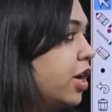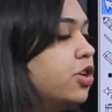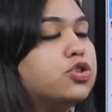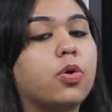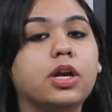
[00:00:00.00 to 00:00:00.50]

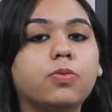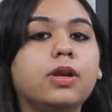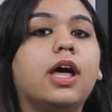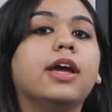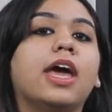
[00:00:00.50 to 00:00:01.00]
So it will
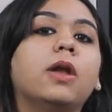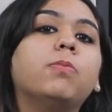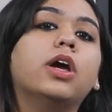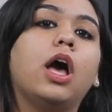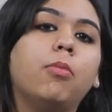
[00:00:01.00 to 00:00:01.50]
again
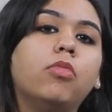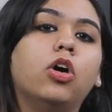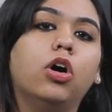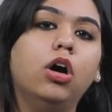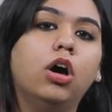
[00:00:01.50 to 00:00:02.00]
become
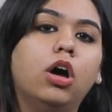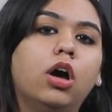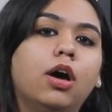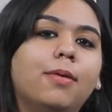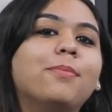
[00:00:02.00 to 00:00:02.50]
a
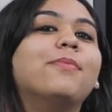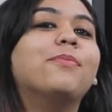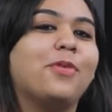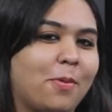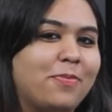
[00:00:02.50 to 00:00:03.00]

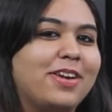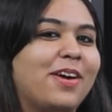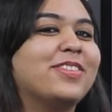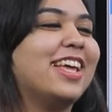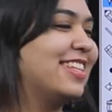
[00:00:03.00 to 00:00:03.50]
proper
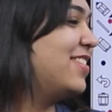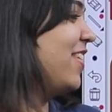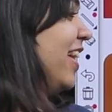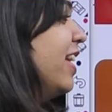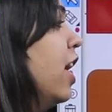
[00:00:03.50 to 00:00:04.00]
noun. That's
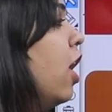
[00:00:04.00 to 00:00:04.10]
right.